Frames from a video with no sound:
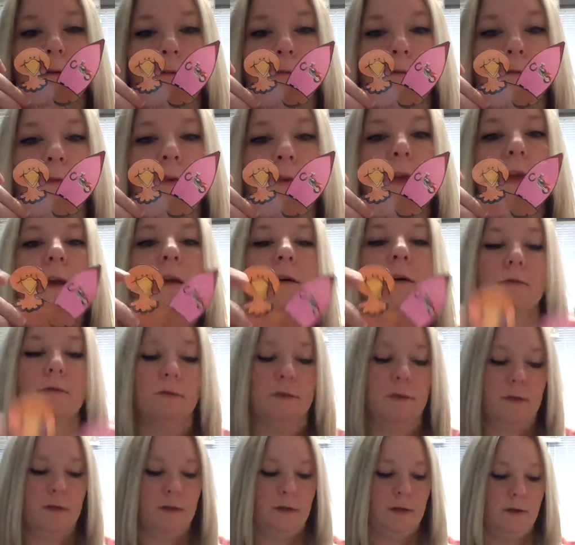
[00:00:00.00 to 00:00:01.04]

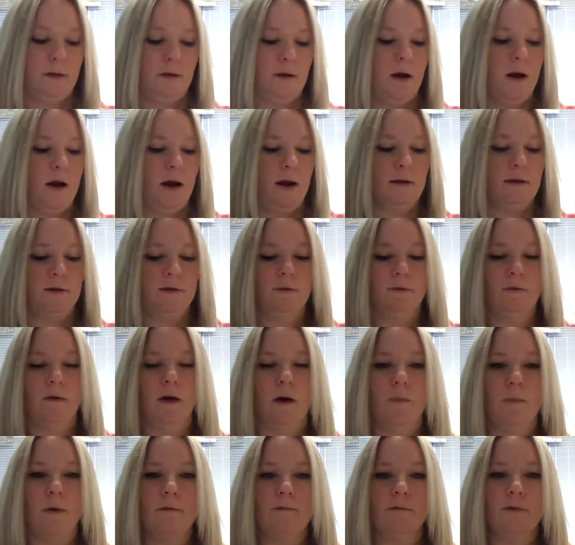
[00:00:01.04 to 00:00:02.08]
vehicles. Alright, so we've
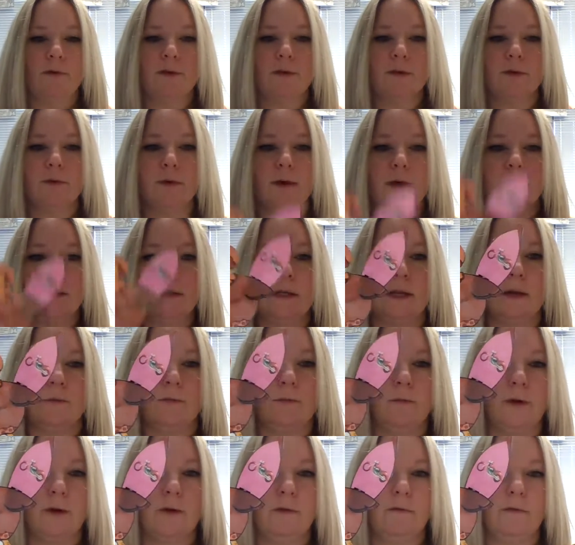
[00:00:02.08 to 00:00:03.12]
got one for toys
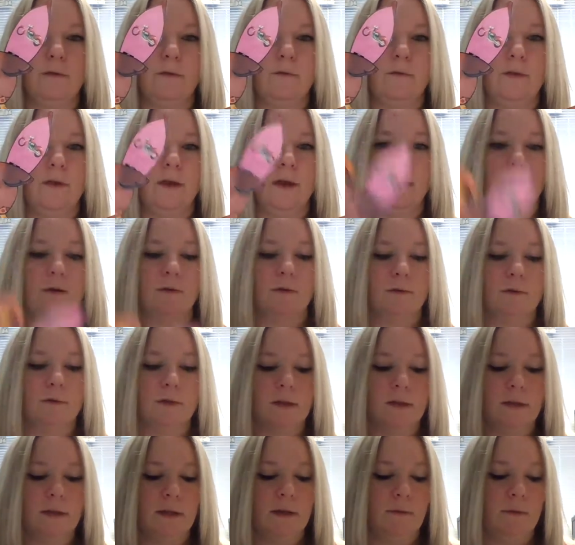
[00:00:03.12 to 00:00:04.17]
and one for vehicles.
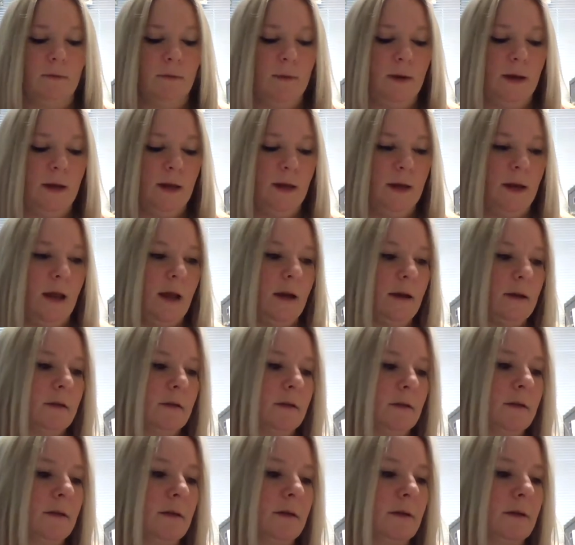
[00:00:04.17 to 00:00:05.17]
Let's see what we get next.